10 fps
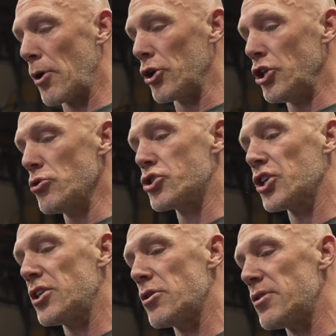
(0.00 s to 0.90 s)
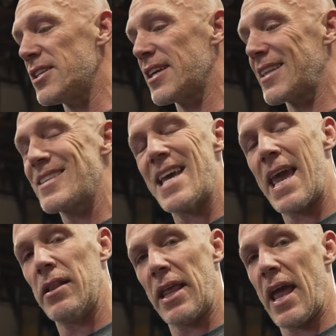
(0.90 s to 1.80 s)
I'll usually do these at the
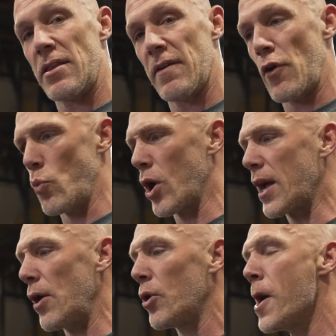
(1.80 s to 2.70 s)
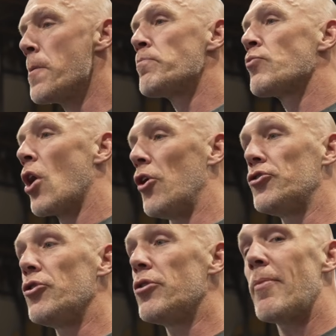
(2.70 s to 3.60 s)
tail end of a workout. I'll
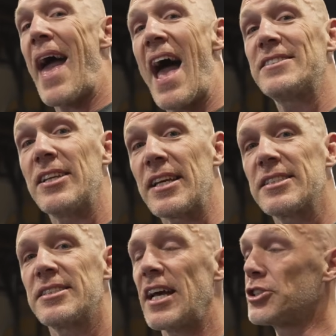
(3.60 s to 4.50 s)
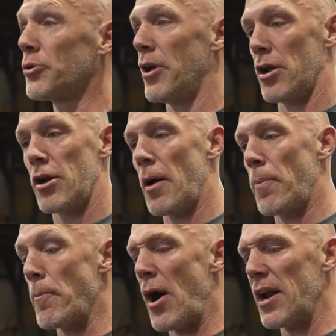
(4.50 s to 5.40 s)
do them as an accessory on an
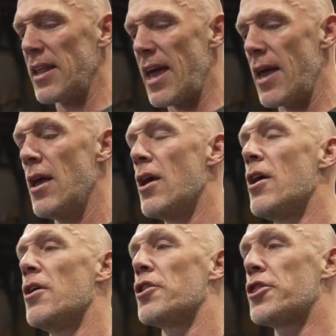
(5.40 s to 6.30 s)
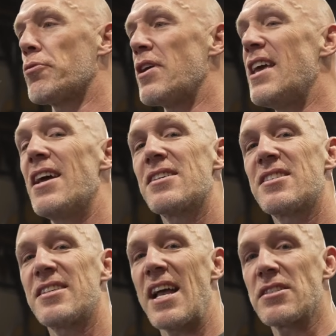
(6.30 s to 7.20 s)
body day. 3
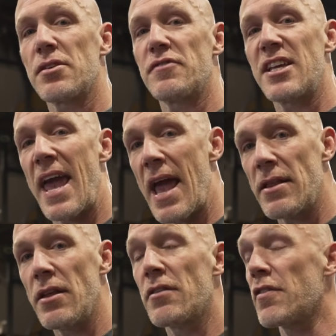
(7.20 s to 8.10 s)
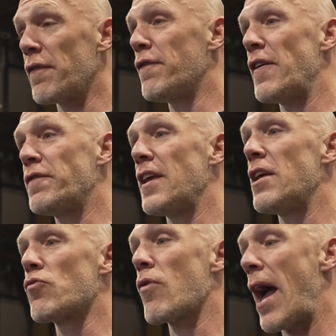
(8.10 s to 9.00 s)
sets of 10 to
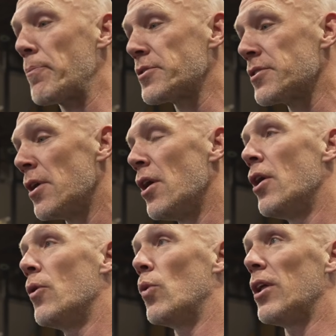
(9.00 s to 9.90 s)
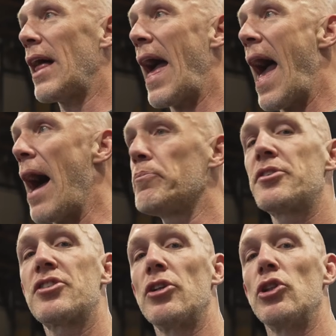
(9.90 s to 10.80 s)
15 reps will
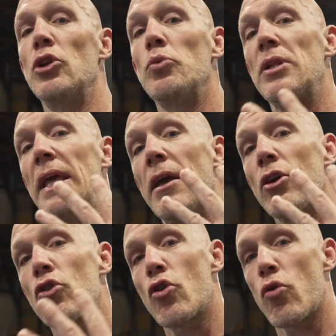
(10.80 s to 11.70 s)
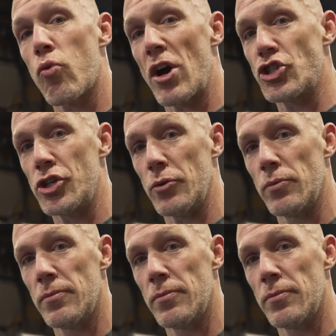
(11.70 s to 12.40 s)
absolutely crush you.